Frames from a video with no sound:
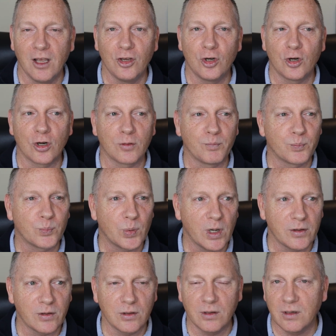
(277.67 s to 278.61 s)
Your
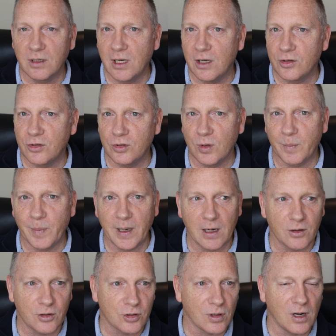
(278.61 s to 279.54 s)
brother, your cousin, your
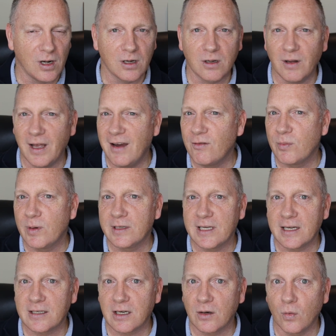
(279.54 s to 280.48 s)
parents, your uncle, everybody's
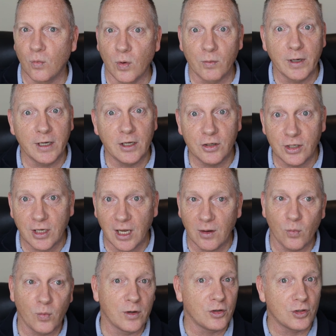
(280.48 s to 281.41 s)
asking, what rate did you
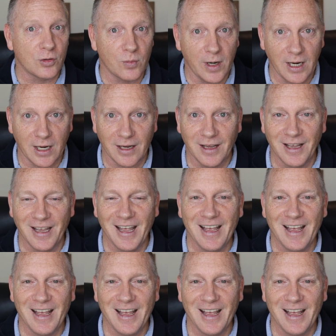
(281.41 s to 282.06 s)
get? What is your rate?